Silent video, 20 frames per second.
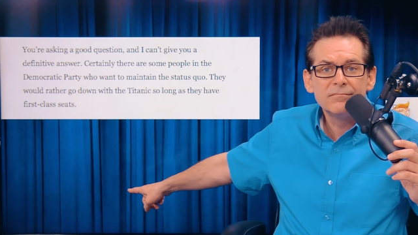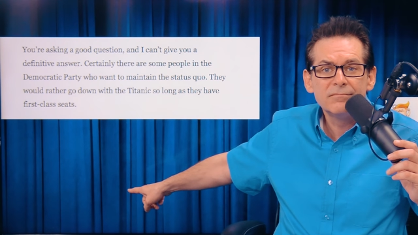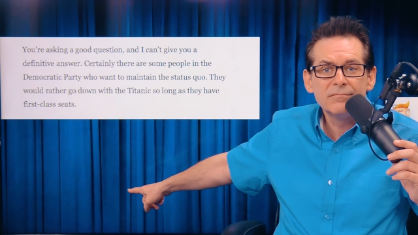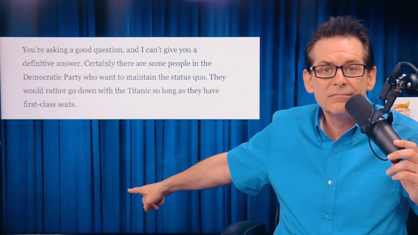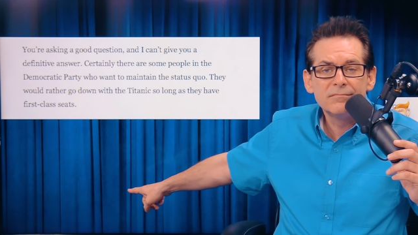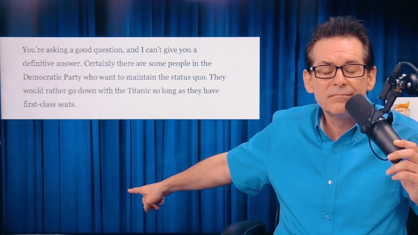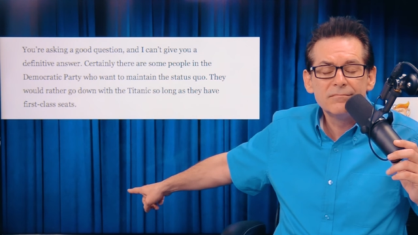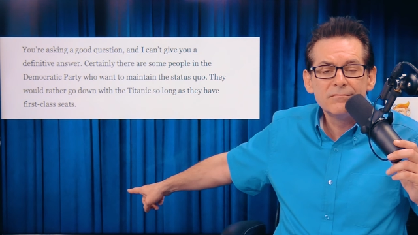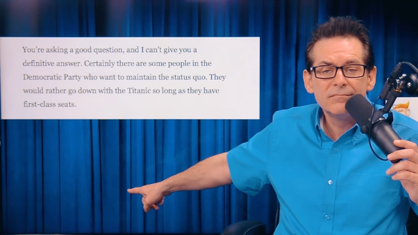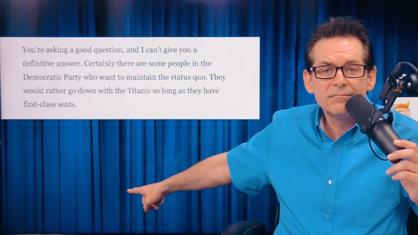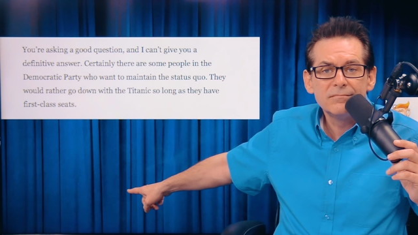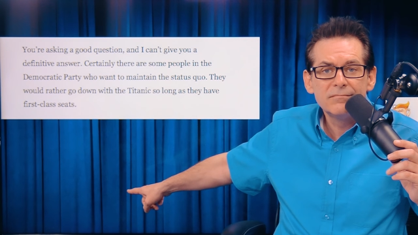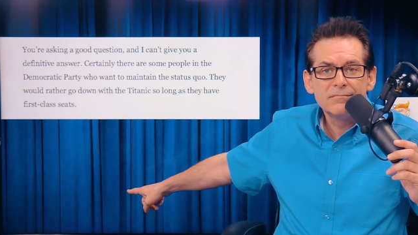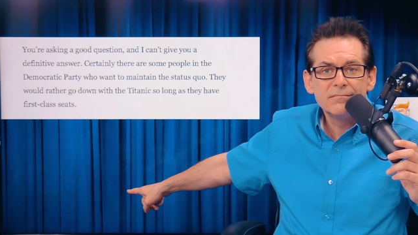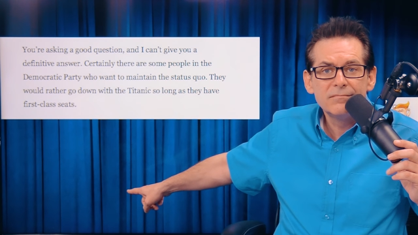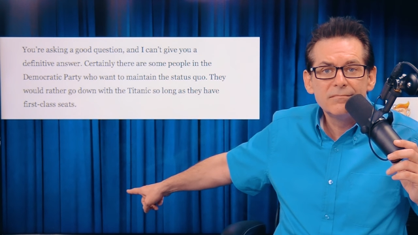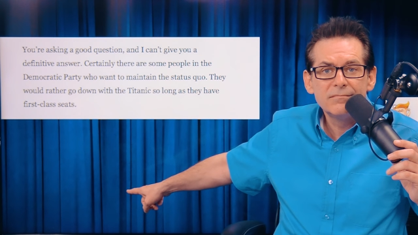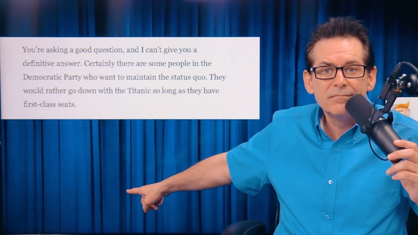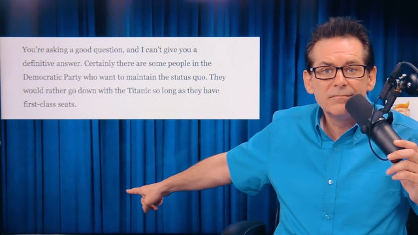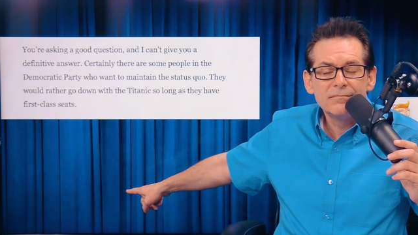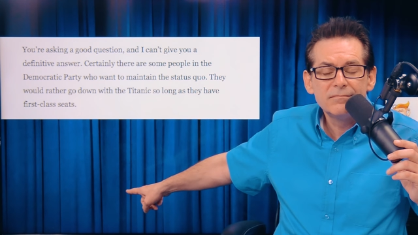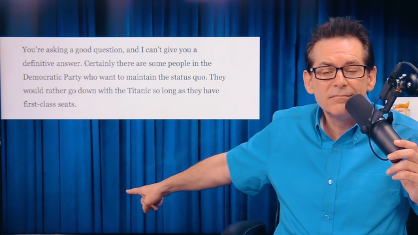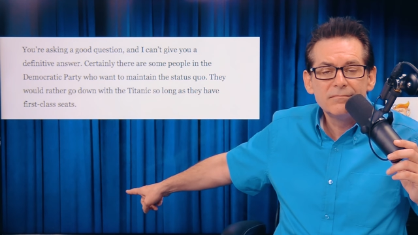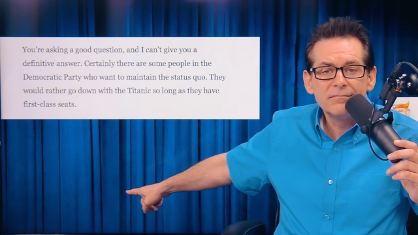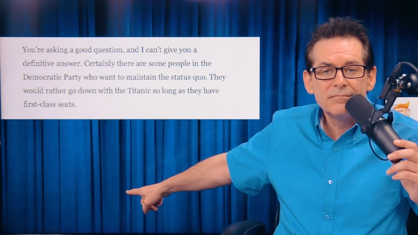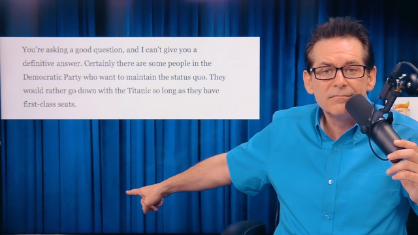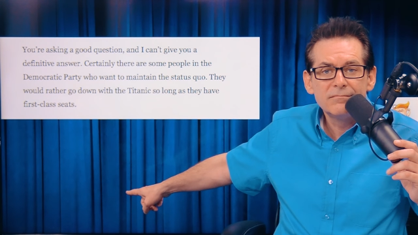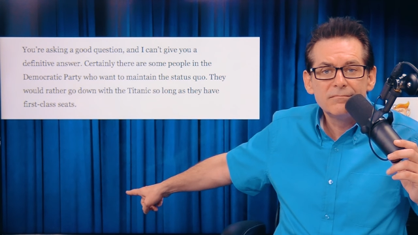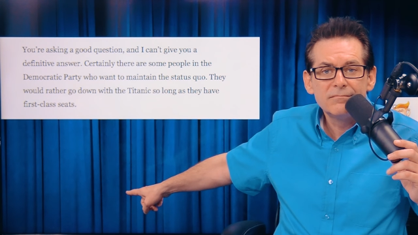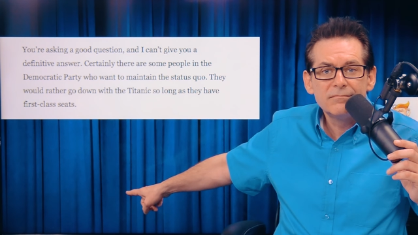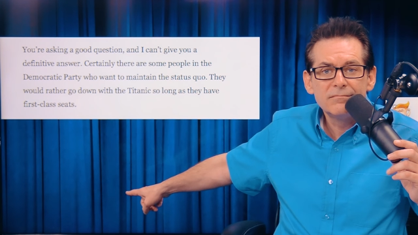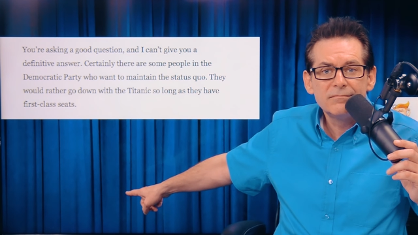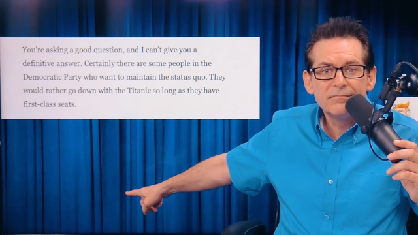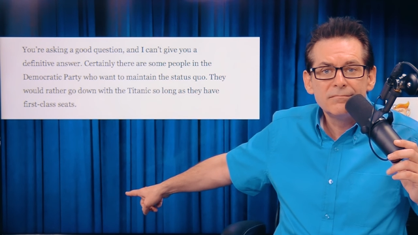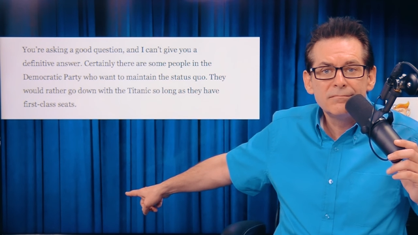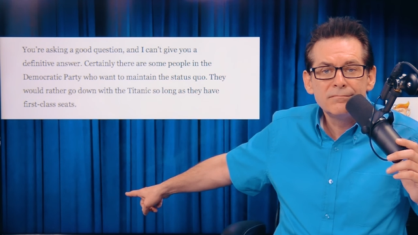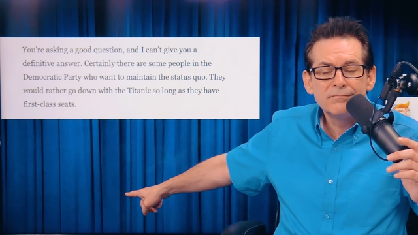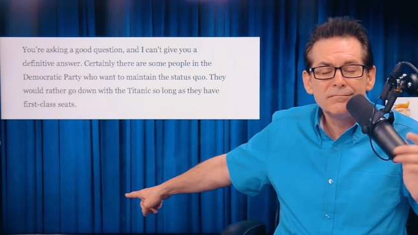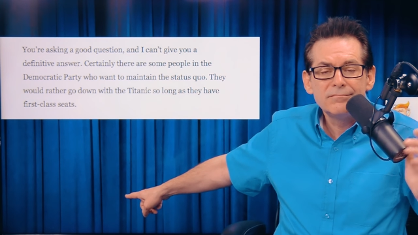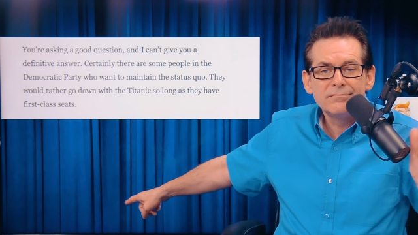
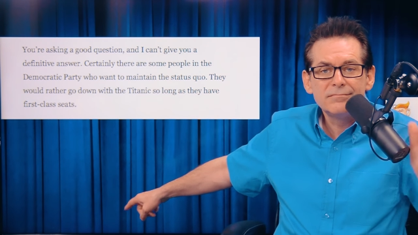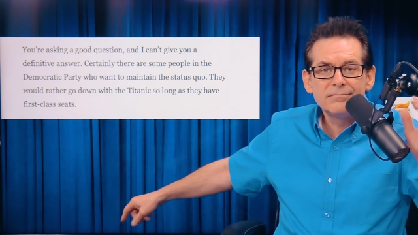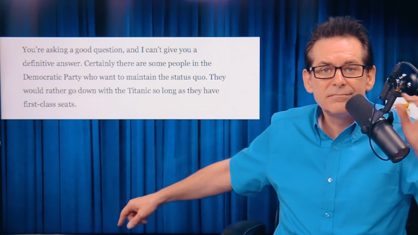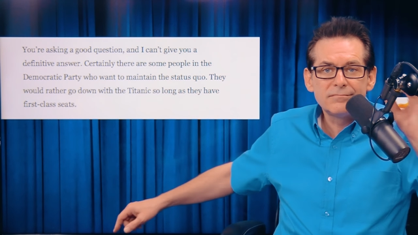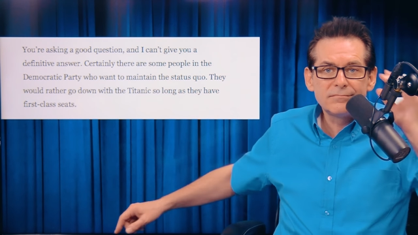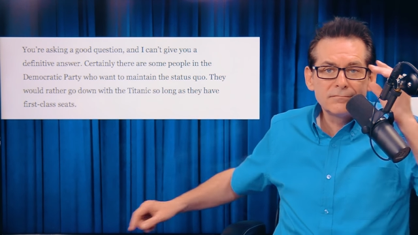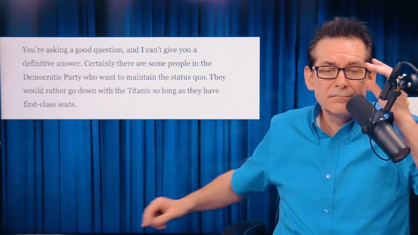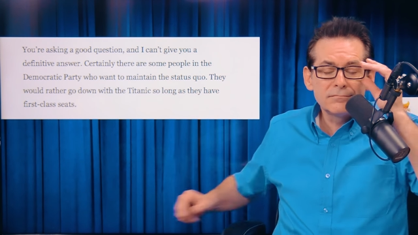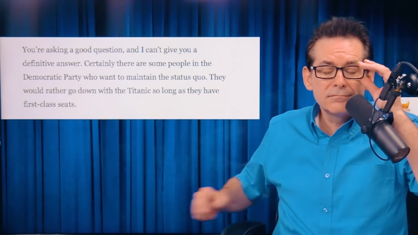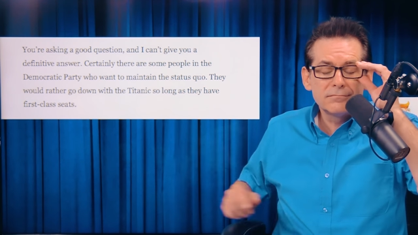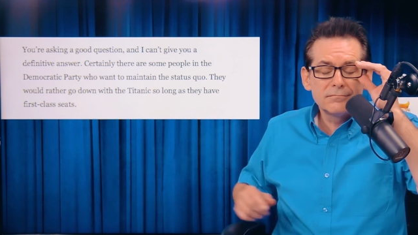Nothing is said.